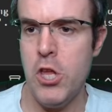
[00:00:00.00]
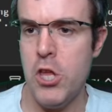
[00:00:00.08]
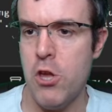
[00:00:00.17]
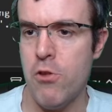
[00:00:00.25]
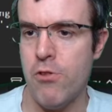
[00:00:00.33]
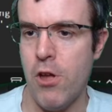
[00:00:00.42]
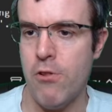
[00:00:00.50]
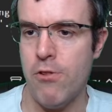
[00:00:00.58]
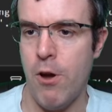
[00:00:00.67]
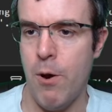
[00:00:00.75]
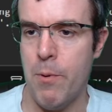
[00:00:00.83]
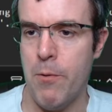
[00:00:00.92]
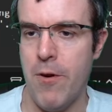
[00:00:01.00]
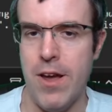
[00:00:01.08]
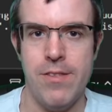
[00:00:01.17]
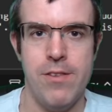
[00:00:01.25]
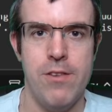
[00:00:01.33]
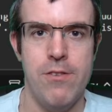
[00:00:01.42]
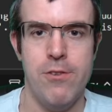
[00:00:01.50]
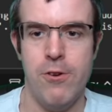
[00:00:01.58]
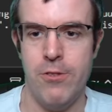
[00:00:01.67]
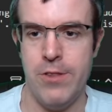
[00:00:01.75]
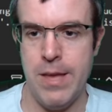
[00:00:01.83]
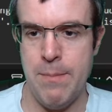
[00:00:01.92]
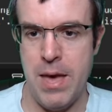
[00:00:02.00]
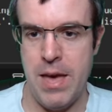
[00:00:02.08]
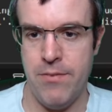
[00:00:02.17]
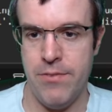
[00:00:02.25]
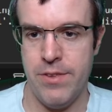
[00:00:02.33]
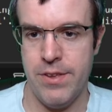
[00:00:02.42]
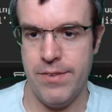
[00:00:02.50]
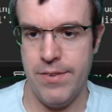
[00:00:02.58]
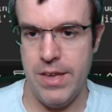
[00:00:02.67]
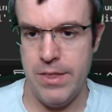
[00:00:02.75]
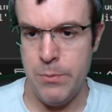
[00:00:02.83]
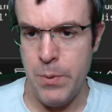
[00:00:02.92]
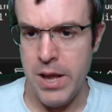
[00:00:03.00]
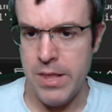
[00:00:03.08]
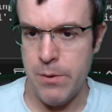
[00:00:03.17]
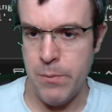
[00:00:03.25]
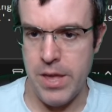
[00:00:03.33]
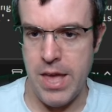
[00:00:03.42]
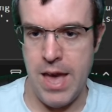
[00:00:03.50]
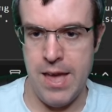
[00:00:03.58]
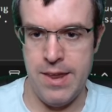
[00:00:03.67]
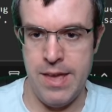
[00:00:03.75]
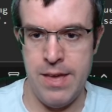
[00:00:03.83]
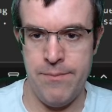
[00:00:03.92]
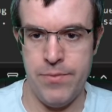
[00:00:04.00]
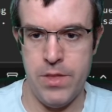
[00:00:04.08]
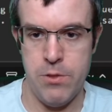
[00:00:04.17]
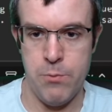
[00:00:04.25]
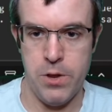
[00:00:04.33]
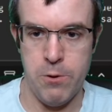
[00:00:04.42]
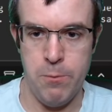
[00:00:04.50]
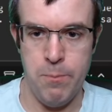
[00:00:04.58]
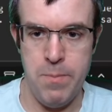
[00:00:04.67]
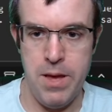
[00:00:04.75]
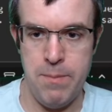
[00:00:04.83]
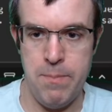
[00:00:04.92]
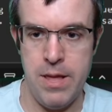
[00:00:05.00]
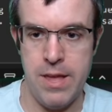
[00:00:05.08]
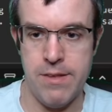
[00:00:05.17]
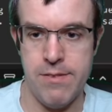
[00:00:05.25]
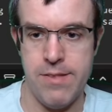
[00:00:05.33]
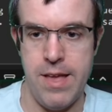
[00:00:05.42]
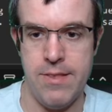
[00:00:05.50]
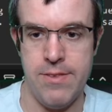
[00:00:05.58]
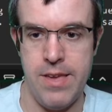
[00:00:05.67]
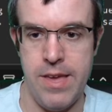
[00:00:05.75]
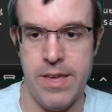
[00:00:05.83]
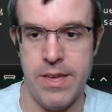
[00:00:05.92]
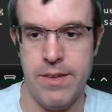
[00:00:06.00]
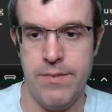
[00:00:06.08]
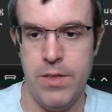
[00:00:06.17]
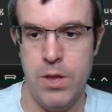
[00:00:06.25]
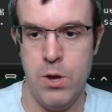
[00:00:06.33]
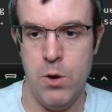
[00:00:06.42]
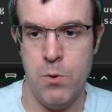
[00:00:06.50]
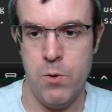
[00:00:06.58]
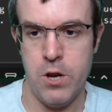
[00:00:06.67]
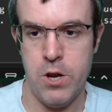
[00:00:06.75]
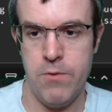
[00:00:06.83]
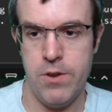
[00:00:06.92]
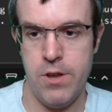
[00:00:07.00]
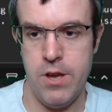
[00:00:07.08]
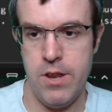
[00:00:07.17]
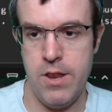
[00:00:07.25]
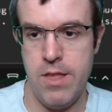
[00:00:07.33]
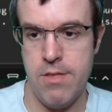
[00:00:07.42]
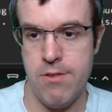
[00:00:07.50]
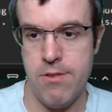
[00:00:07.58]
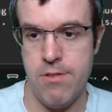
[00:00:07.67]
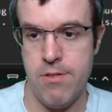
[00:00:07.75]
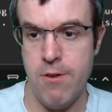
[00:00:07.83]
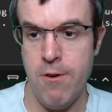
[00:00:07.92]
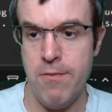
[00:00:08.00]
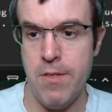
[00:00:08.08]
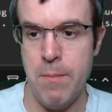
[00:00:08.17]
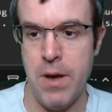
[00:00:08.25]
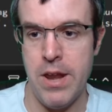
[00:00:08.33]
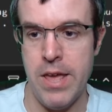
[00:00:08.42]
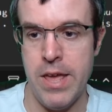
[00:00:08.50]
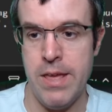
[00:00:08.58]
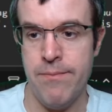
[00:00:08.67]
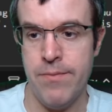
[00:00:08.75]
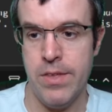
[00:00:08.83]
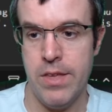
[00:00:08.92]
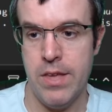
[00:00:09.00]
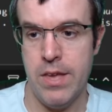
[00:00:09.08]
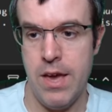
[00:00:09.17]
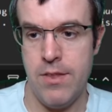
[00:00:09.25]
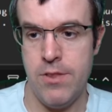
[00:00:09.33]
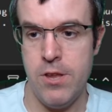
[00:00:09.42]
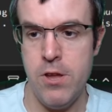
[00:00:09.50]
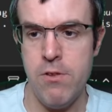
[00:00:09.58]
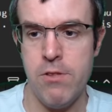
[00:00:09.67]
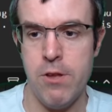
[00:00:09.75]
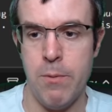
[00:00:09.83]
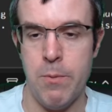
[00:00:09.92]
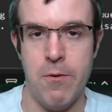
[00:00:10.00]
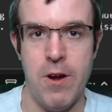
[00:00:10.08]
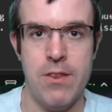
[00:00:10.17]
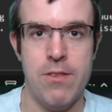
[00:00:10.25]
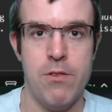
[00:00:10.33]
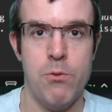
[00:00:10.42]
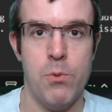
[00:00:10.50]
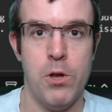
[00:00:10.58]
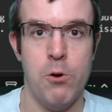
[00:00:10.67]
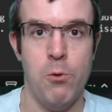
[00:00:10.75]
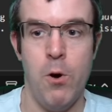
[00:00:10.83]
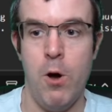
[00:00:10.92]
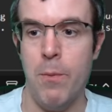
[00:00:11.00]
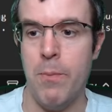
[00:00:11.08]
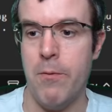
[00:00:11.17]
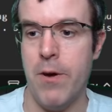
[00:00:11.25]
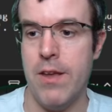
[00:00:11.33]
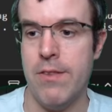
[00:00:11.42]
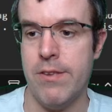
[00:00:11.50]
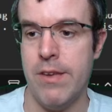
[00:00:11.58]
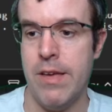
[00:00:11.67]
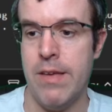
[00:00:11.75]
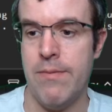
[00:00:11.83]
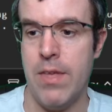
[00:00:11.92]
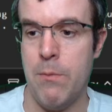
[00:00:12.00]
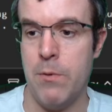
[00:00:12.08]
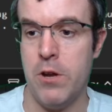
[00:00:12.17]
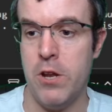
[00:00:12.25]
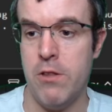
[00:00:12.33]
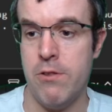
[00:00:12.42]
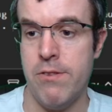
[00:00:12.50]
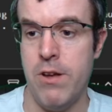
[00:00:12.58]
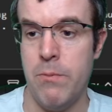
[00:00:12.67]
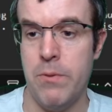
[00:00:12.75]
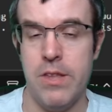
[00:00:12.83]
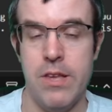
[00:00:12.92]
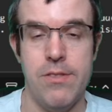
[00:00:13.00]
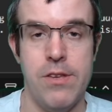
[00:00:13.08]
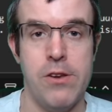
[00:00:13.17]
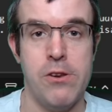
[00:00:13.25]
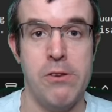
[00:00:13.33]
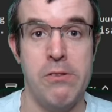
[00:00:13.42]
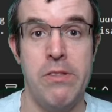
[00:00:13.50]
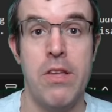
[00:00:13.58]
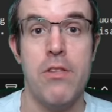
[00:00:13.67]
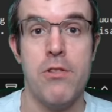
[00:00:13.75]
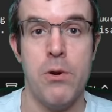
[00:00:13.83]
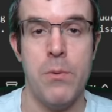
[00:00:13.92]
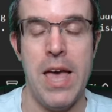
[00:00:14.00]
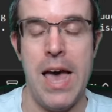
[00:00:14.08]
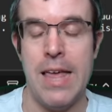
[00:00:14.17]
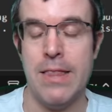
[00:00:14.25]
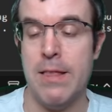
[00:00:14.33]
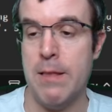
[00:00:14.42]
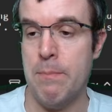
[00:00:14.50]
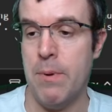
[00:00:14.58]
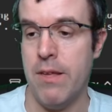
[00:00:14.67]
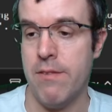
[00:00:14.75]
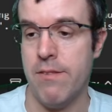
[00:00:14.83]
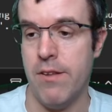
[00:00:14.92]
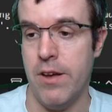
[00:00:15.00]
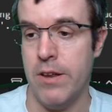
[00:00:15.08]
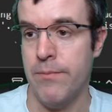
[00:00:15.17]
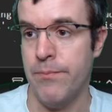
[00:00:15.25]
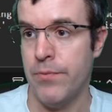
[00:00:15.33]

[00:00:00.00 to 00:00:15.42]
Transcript: use those operators on the amount, and the way that we add it is we call public static. We're going to return an instance of the money, and to use the operators we call operator, and we're going to start with the addition, so we add the plus sign.